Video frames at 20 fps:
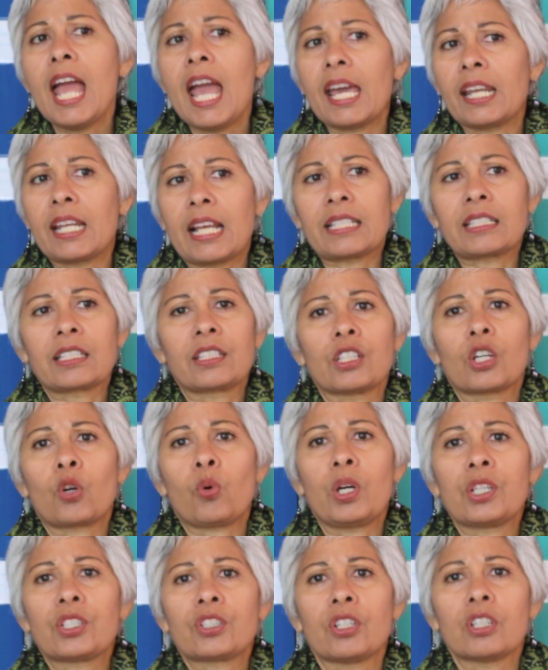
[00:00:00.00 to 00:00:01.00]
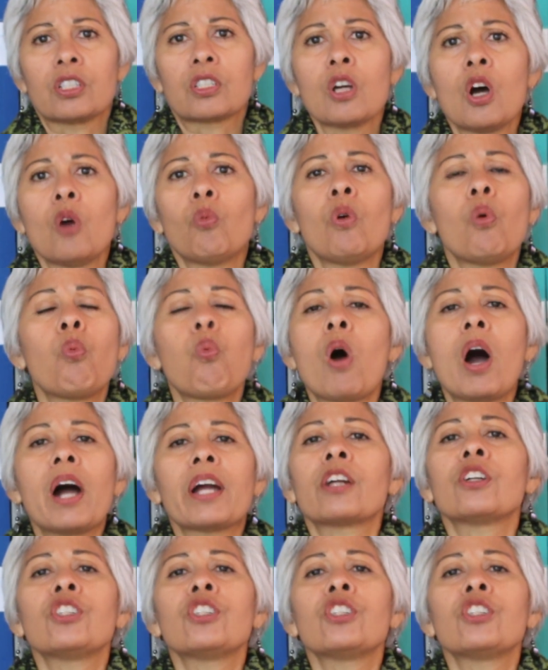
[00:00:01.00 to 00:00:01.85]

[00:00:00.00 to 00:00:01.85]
and asking the questions, well, why